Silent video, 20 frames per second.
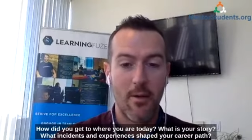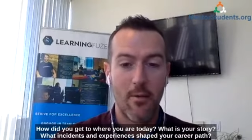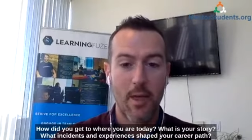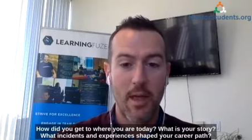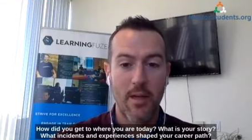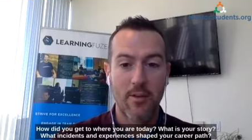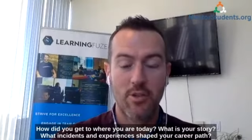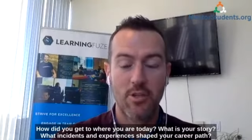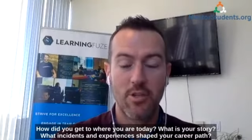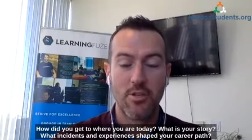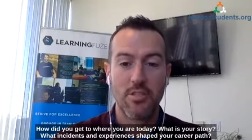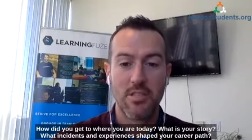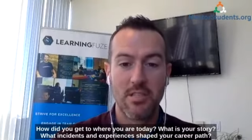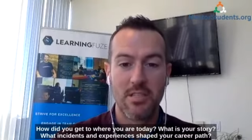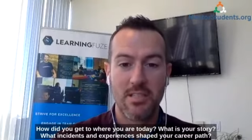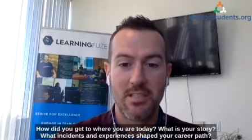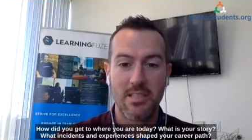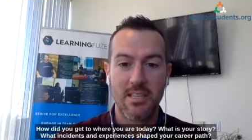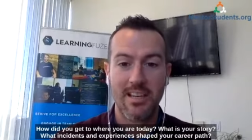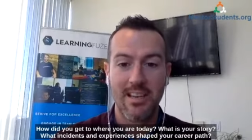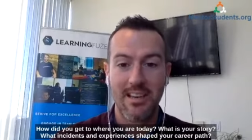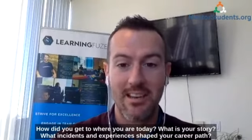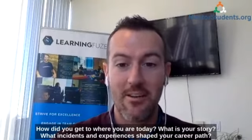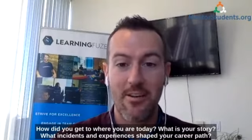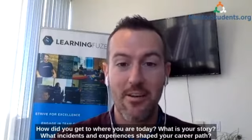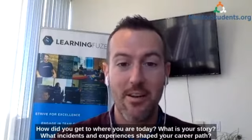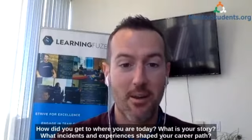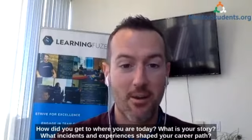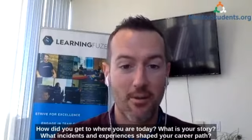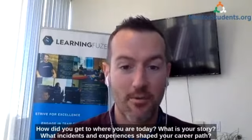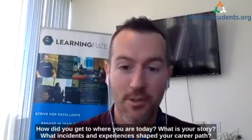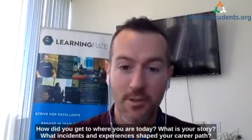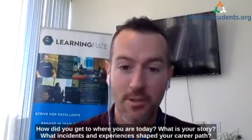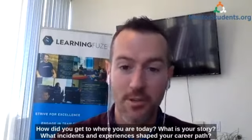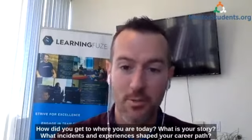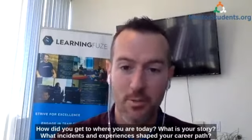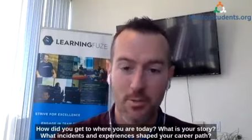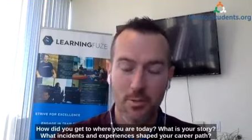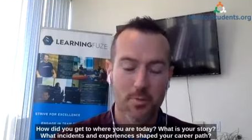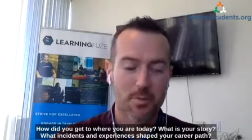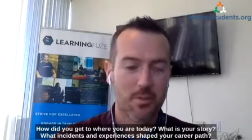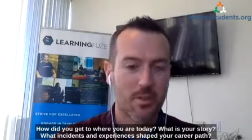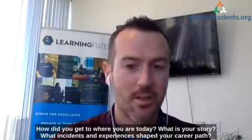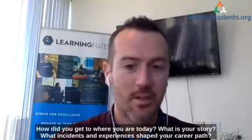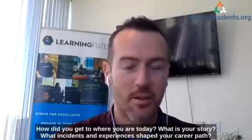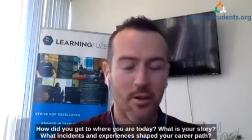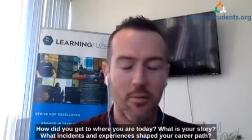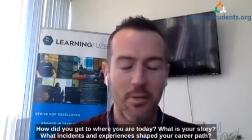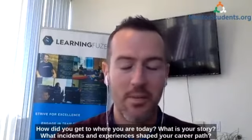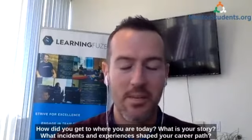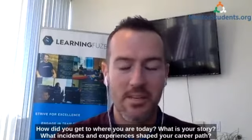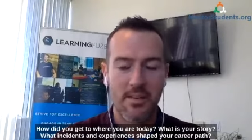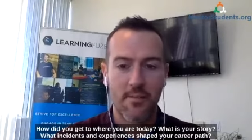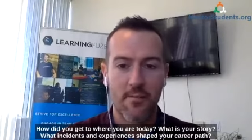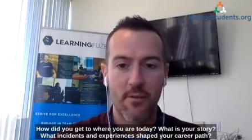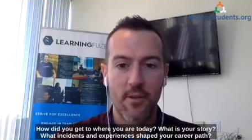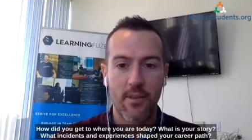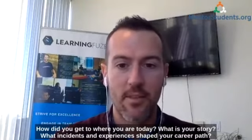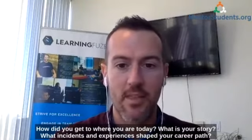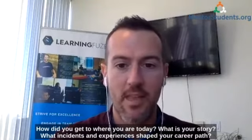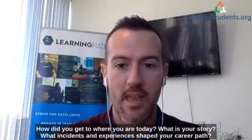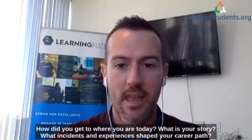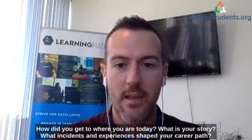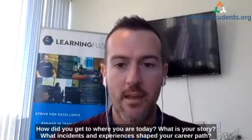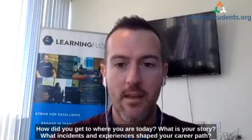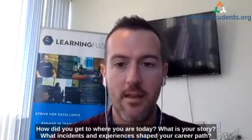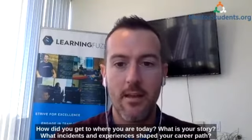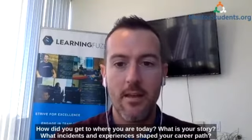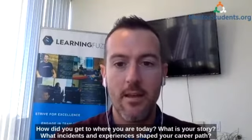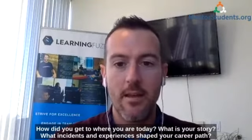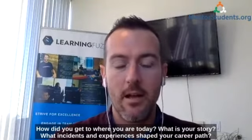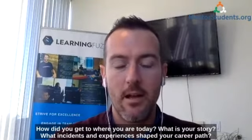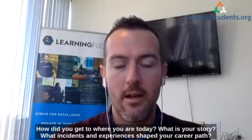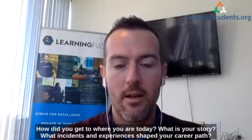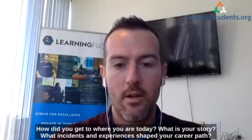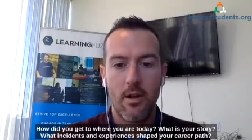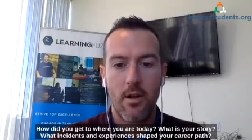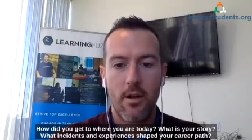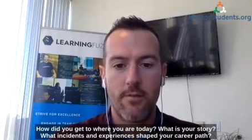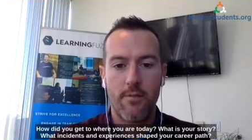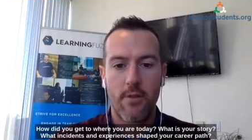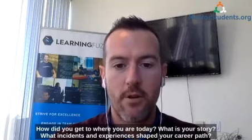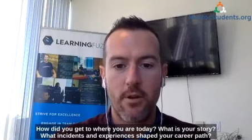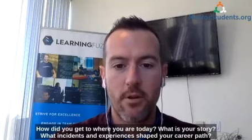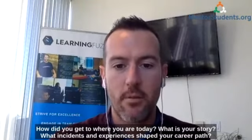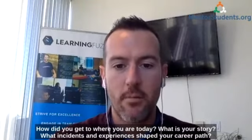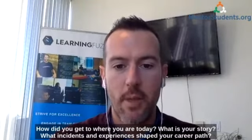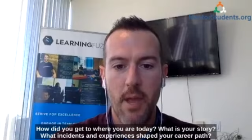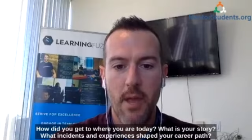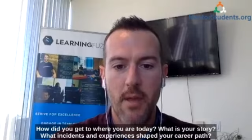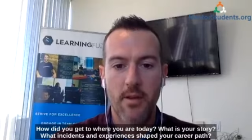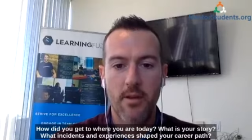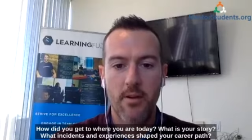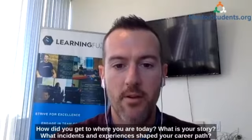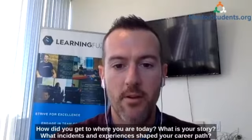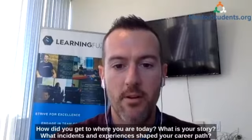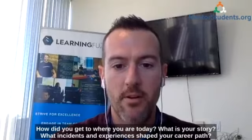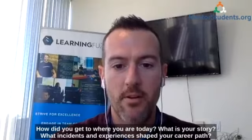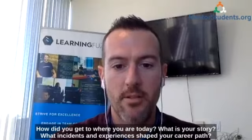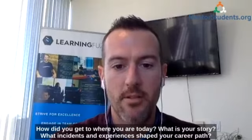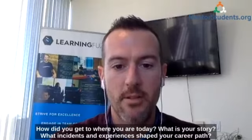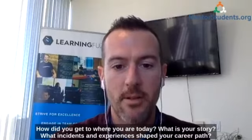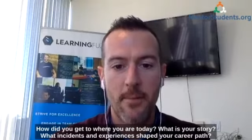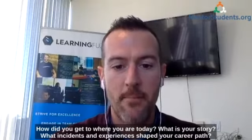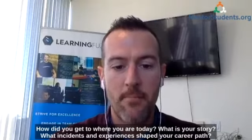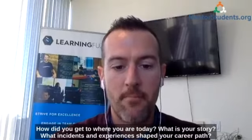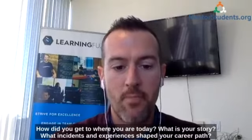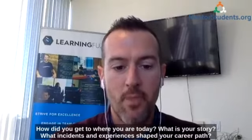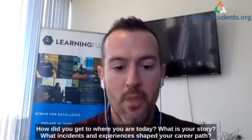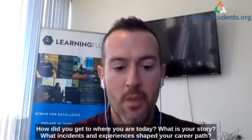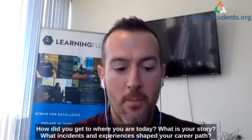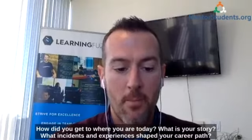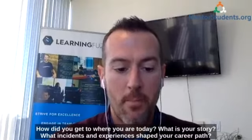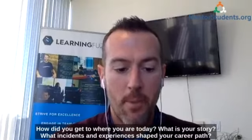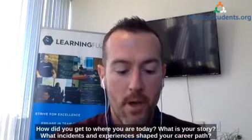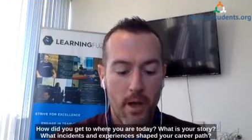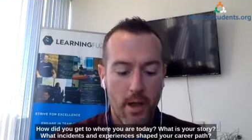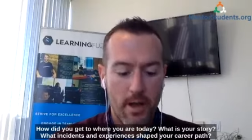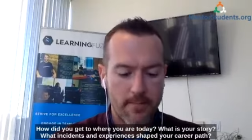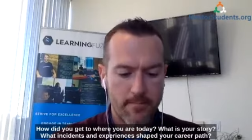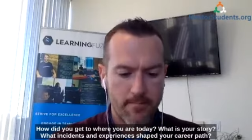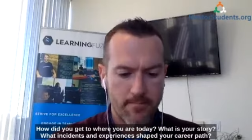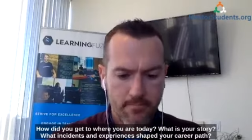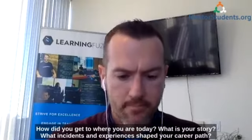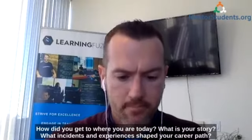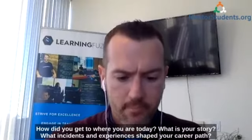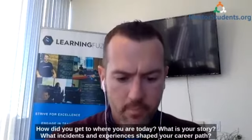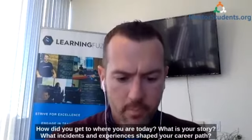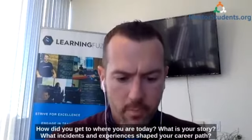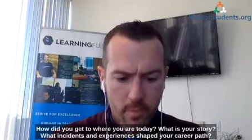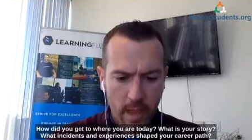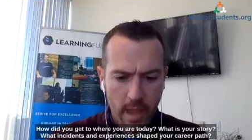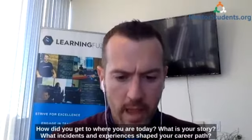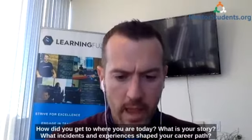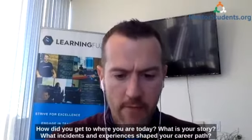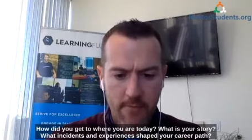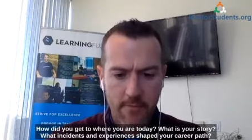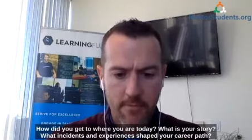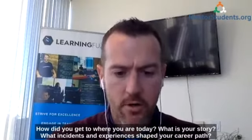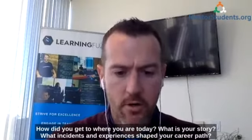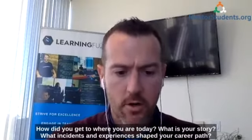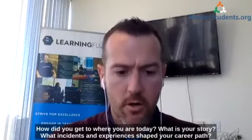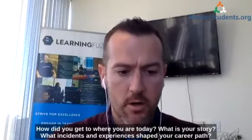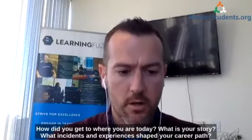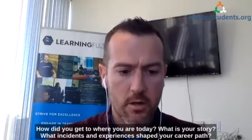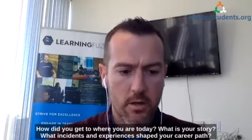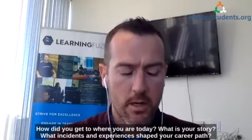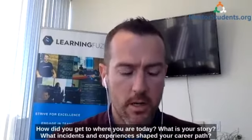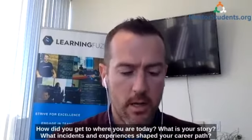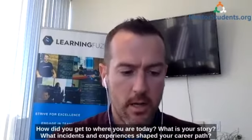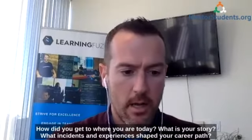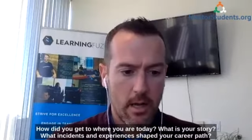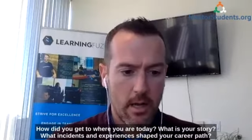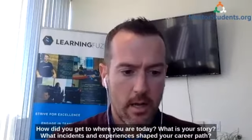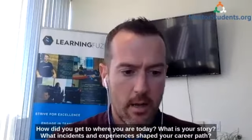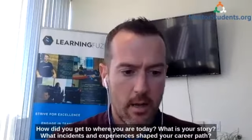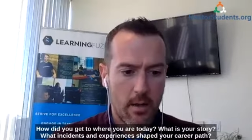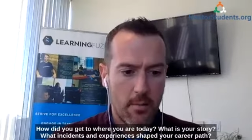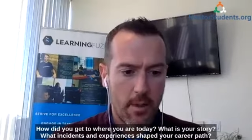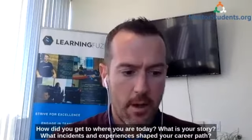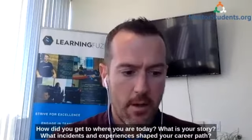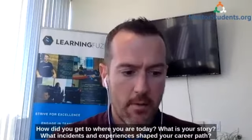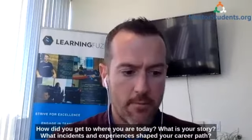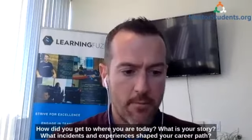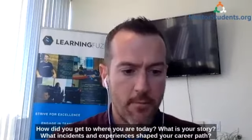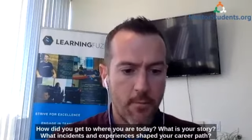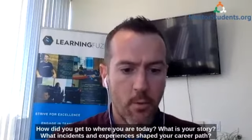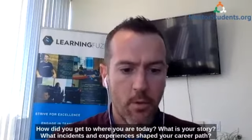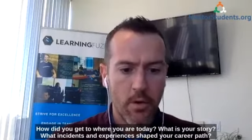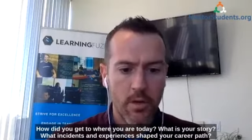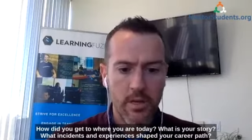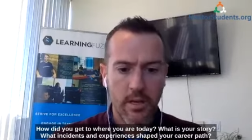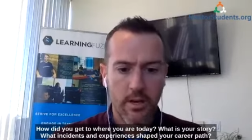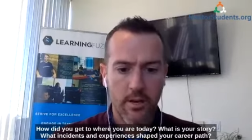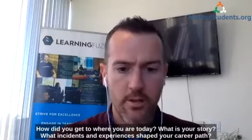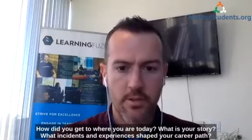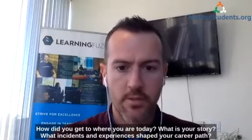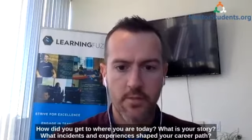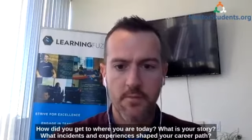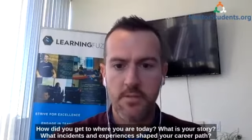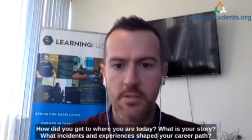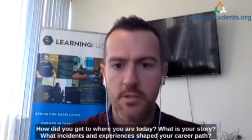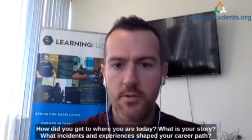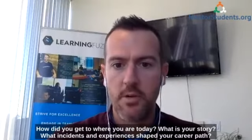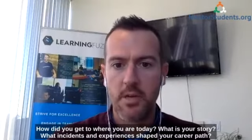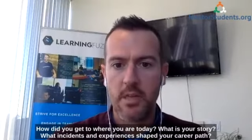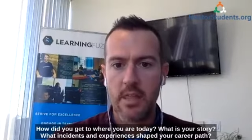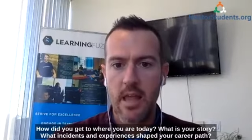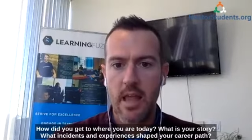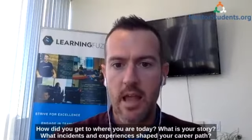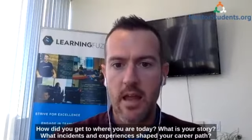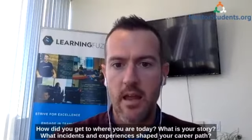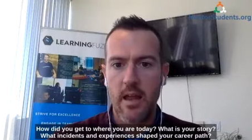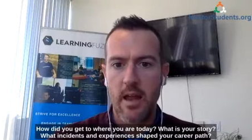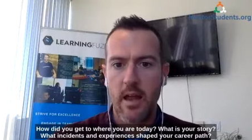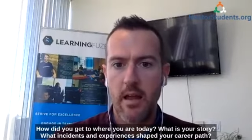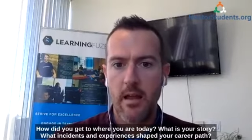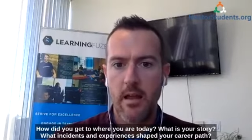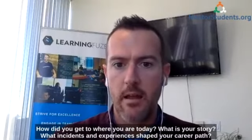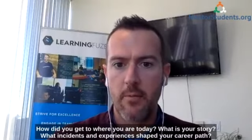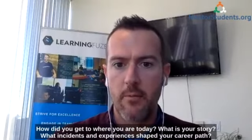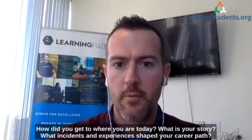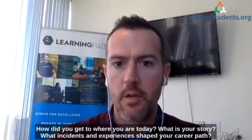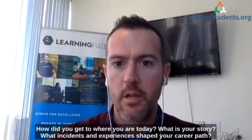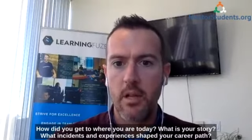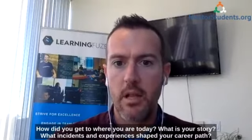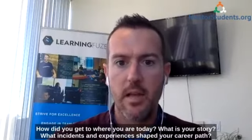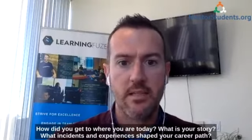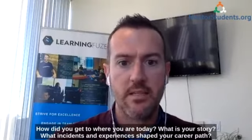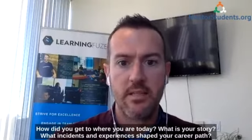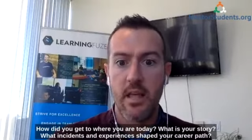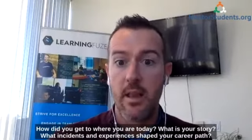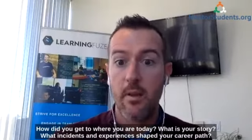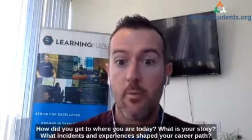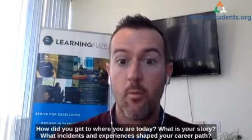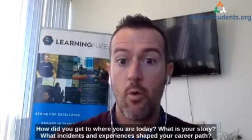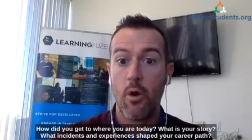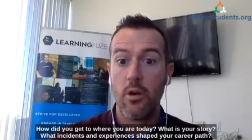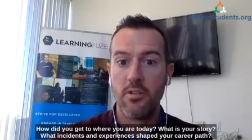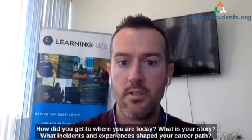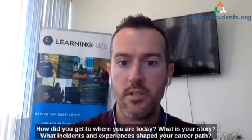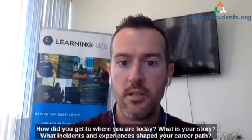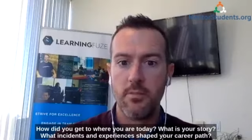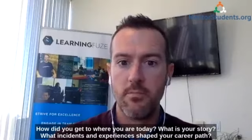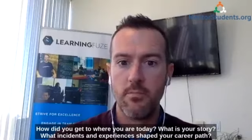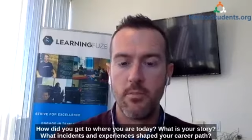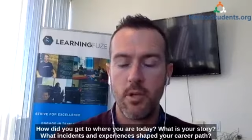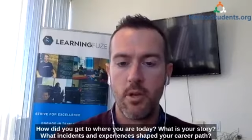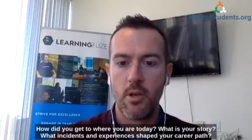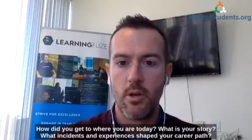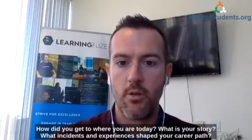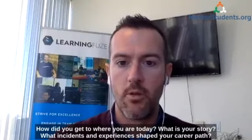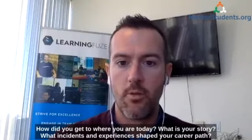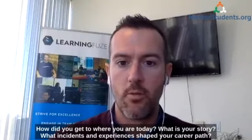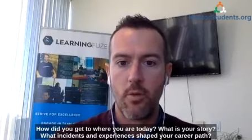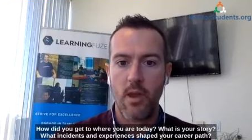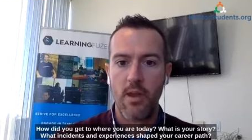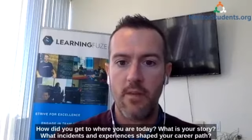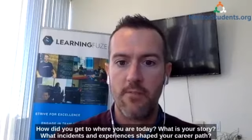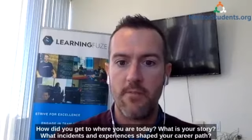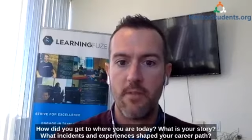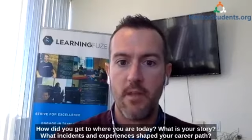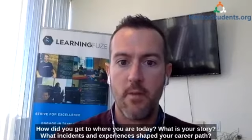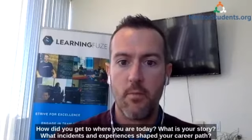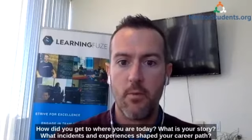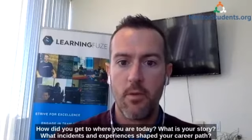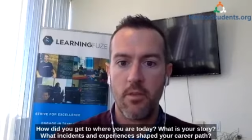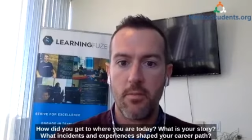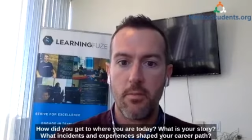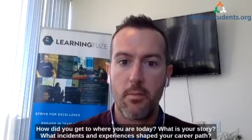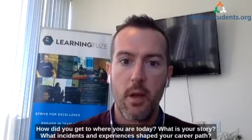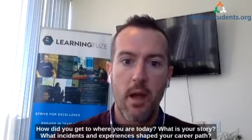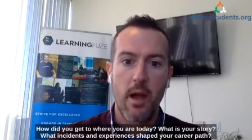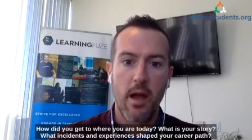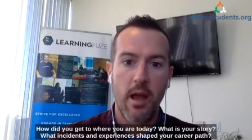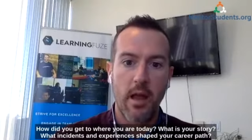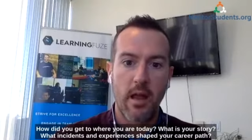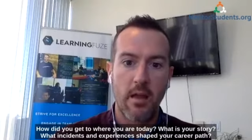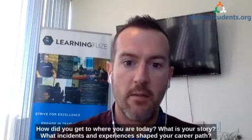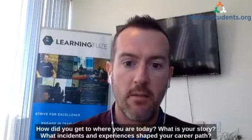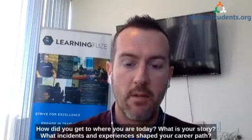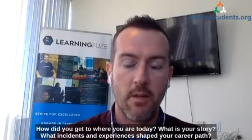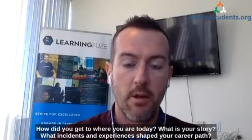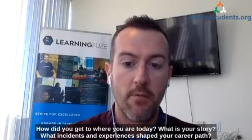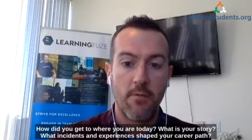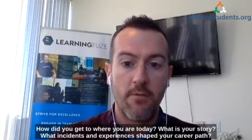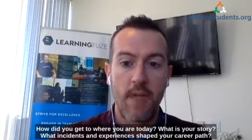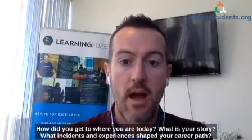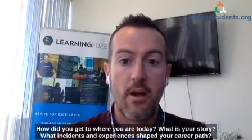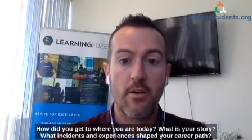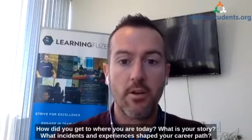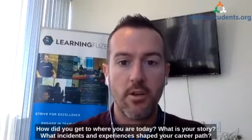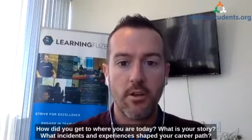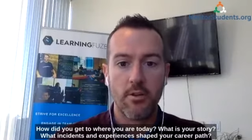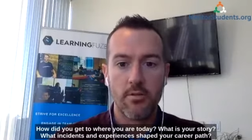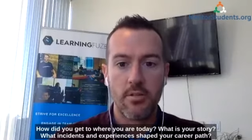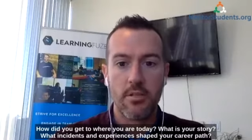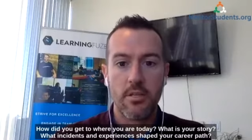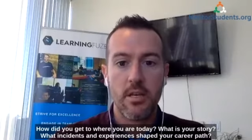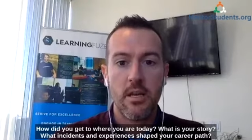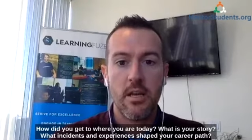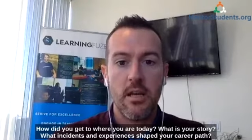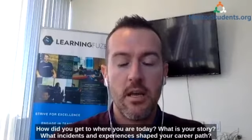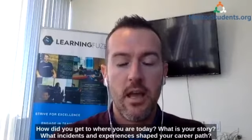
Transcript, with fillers: We actually used to sit in on interviews, which was a little bit different than a lot of our competitors. But after about 4 years of doing that, I realized that it wasn't, the right fit with my, values.